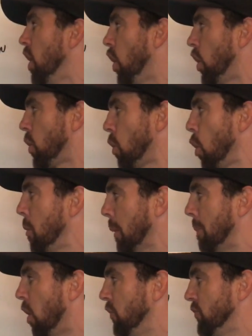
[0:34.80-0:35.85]
Our
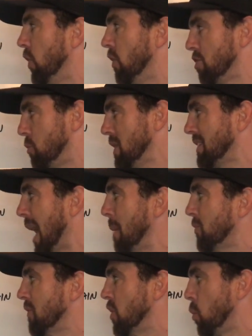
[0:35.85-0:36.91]
aerobic parts and our 3
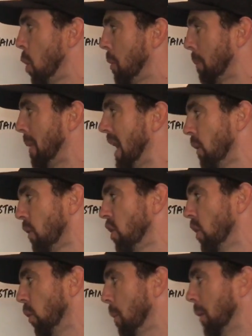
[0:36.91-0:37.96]
types of it, aerobic
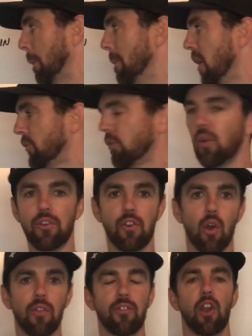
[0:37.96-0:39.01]
power, aerobic muscle
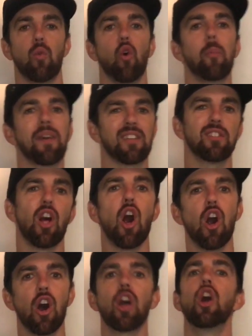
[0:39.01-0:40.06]
endurance, and aerobic
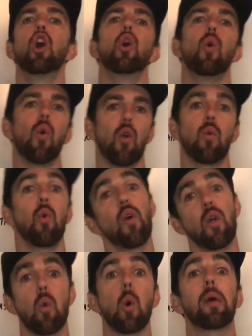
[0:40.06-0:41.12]
long, or
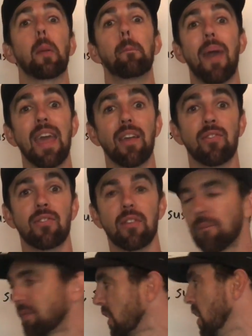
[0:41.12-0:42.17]
really aerobic
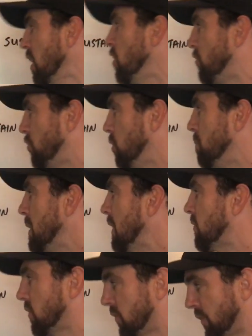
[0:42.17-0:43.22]
base, should
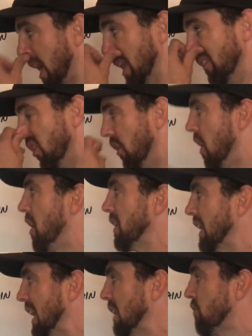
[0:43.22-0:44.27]
be sustainable
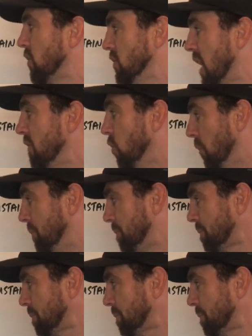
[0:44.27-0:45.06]
on each level.